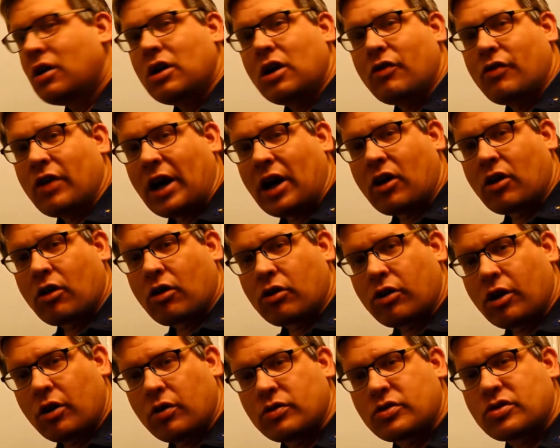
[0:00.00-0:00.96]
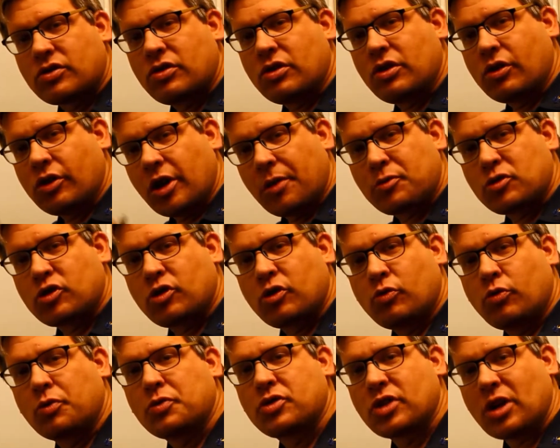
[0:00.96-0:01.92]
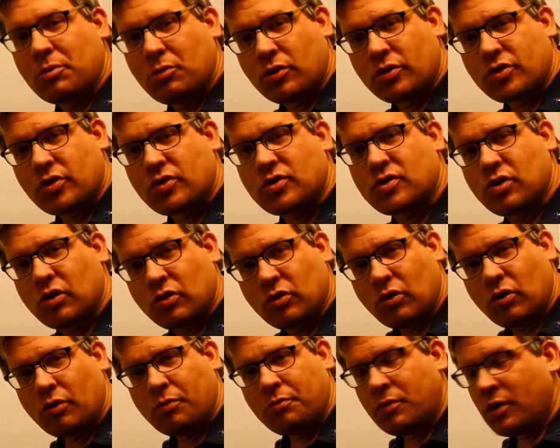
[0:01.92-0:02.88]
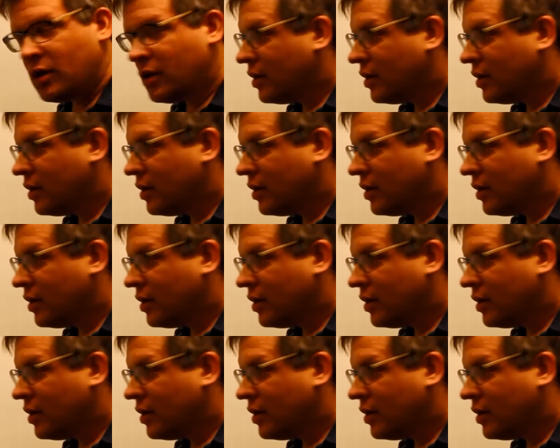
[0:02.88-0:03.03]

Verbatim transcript: of how close the ellipse resembles a circle.